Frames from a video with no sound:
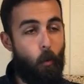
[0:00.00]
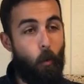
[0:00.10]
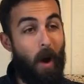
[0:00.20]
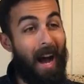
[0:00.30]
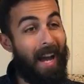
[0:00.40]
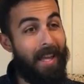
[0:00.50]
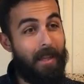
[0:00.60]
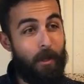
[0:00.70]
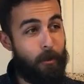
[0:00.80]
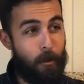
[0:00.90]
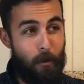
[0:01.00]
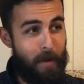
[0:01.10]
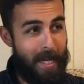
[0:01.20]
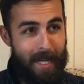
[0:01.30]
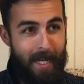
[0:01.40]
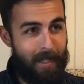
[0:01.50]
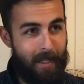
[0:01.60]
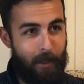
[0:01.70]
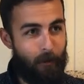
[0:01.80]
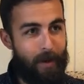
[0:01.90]
why there's so many kids
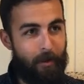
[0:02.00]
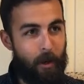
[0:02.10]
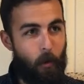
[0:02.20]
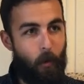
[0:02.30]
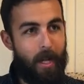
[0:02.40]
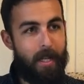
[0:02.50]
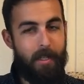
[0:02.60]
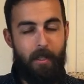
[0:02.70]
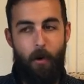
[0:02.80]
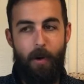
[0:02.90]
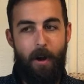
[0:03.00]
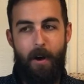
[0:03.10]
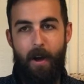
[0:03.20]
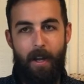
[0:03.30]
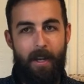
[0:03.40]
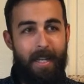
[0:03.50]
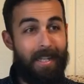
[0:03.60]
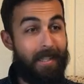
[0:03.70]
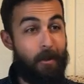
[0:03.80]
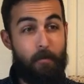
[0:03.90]
in the river. What is going on?
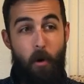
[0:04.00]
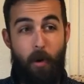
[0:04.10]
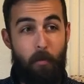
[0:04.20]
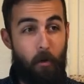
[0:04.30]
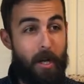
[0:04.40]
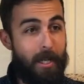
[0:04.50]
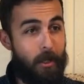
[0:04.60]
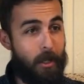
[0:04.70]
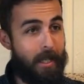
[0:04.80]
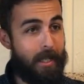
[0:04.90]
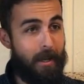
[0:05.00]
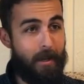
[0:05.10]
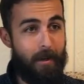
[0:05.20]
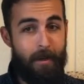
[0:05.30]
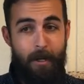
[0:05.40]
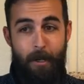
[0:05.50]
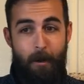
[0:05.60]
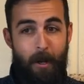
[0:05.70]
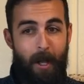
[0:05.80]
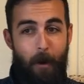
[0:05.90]
Is there a broken bridge? Is there,
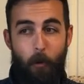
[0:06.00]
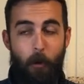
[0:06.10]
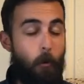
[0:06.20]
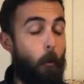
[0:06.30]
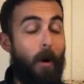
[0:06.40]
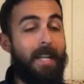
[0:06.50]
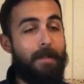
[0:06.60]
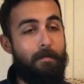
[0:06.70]
what is